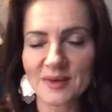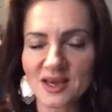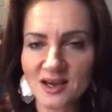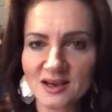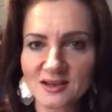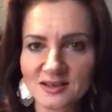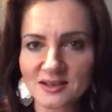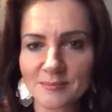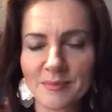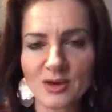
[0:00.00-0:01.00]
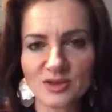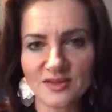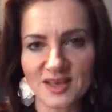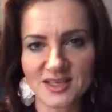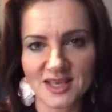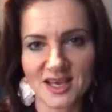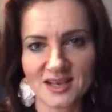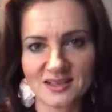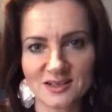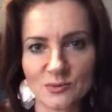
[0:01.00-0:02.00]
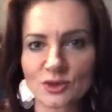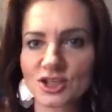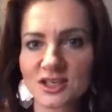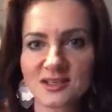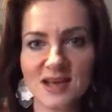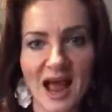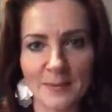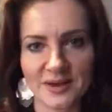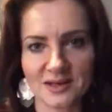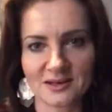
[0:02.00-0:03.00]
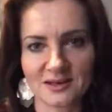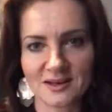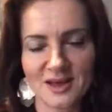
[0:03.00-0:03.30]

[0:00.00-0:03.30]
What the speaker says: because most of these things will just happen.